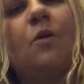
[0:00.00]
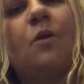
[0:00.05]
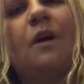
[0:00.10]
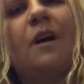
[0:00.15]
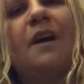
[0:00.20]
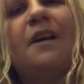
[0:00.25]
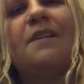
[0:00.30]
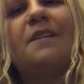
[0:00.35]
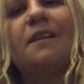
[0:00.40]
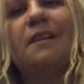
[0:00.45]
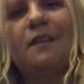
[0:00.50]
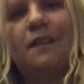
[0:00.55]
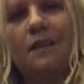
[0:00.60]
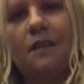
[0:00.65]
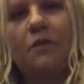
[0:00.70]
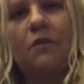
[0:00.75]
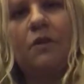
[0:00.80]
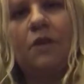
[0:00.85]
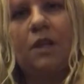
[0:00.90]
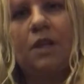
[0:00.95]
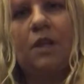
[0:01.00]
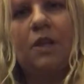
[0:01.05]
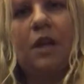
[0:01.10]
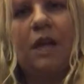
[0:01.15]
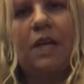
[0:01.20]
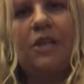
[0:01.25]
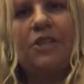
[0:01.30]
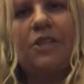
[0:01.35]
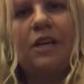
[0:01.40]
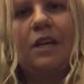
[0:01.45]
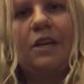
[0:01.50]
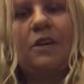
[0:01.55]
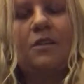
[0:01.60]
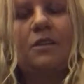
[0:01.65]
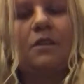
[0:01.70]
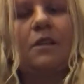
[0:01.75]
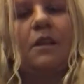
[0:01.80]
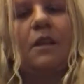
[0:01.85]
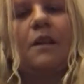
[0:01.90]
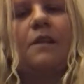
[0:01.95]
I had to give her a little
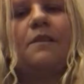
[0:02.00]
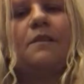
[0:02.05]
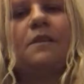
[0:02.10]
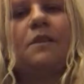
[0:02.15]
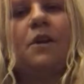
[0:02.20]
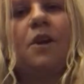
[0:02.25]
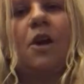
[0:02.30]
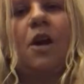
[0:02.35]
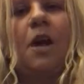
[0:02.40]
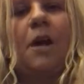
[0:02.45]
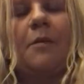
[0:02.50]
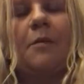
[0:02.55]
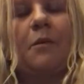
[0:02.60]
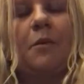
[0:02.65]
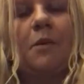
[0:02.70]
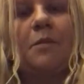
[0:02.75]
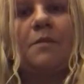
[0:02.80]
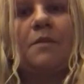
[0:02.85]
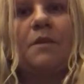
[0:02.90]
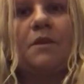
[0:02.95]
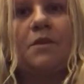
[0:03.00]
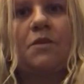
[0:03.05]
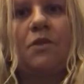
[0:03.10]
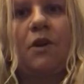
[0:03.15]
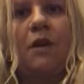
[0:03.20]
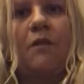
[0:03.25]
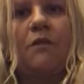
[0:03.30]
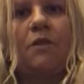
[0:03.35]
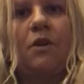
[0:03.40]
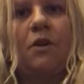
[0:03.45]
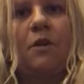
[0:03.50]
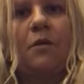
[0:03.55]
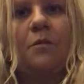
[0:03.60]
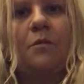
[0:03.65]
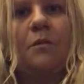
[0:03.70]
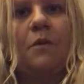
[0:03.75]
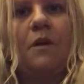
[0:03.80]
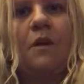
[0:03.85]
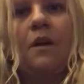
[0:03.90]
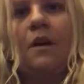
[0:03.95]
education lesson on Hyperemesis Gravidarum.
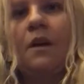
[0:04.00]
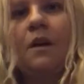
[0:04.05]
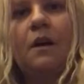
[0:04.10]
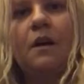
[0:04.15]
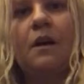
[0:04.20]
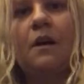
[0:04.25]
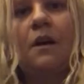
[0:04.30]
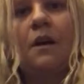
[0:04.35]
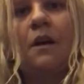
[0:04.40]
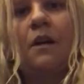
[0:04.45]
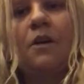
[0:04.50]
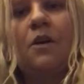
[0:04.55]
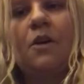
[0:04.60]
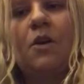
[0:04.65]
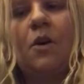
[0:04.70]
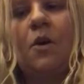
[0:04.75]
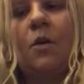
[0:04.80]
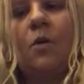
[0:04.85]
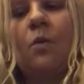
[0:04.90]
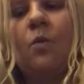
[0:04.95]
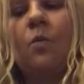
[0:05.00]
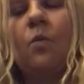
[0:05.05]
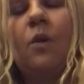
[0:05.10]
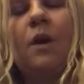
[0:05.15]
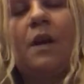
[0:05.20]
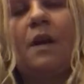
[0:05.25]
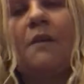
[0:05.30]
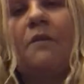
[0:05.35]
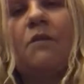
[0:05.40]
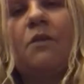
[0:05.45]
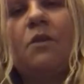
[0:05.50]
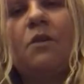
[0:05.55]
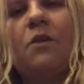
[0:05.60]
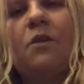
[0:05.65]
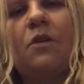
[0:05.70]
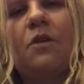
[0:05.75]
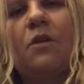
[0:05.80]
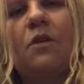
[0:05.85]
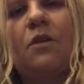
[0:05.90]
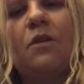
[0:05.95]

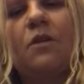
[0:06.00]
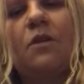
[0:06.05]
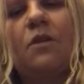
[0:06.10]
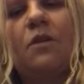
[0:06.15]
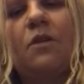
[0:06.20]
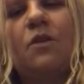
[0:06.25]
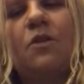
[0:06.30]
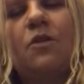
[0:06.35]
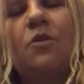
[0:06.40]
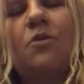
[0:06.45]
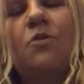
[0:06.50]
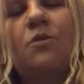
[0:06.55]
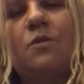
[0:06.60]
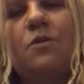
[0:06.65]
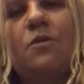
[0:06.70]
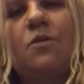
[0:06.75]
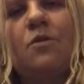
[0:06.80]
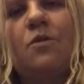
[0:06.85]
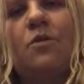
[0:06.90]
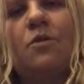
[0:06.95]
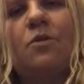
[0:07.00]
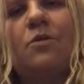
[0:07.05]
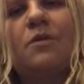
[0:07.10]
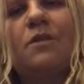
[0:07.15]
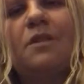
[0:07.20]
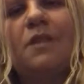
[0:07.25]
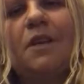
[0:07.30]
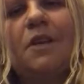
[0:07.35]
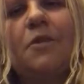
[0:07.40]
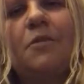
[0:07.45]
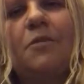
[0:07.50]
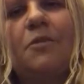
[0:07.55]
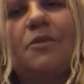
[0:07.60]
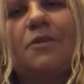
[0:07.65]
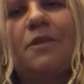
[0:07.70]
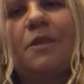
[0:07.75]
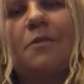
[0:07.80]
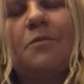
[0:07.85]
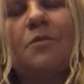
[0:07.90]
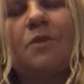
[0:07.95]
Whatever you use to help your
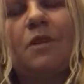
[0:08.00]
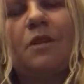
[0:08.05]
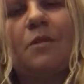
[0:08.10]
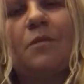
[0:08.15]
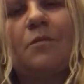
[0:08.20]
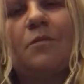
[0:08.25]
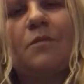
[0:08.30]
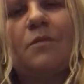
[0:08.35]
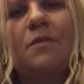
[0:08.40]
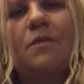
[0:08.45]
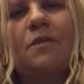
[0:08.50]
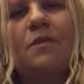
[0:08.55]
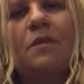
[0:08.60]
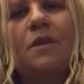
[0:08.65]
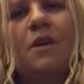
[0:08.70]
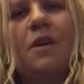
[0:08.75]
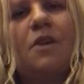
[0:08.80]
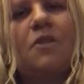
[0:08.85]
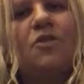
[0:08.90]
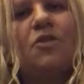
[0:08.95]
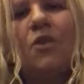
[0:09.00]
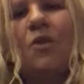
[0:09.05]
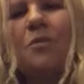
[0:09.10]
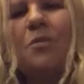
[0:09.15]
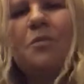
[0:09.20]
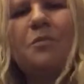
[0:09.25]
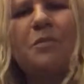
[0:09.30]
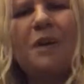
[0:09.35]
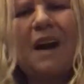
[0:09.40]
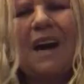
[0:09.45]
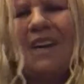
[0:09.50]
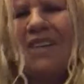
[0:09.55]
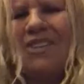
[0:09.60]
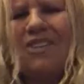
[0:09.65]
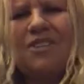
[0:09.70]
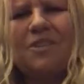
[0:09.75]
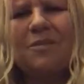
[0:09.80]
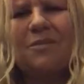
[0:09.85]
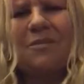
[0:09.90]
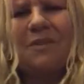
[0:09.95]
symptoms, don't bash
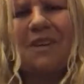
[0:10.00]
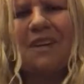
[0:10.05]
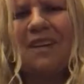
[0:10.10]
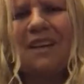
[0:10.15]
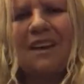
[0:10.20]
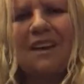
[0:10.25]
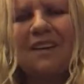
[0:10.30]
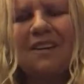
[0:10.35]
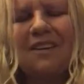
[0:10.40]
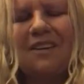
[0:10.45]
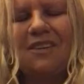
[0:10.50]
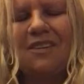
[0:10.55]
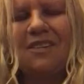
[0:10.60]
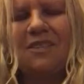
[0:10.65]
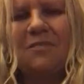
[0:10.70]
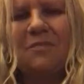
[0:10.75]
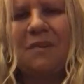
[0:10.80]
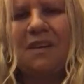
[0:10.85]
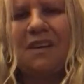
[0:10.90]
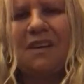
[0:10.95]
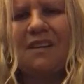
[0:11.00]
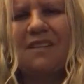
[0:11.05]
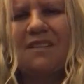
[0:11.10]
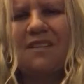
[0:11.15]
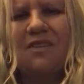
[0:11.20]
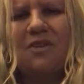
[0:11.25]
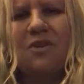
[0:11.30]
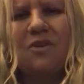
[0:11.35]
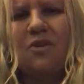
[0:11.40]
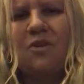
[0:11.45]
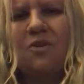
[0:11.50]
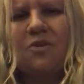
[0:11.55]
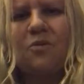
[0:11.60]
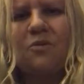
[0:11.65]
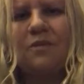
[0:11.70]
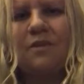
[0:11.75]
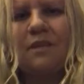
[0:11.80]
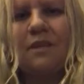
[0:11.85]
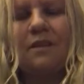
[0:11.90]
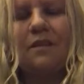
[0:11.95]
somebody else because they're
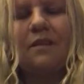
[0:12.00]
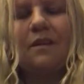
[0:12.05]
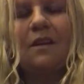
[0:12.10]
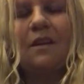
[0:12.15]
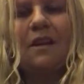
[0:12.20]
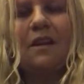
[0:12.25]
using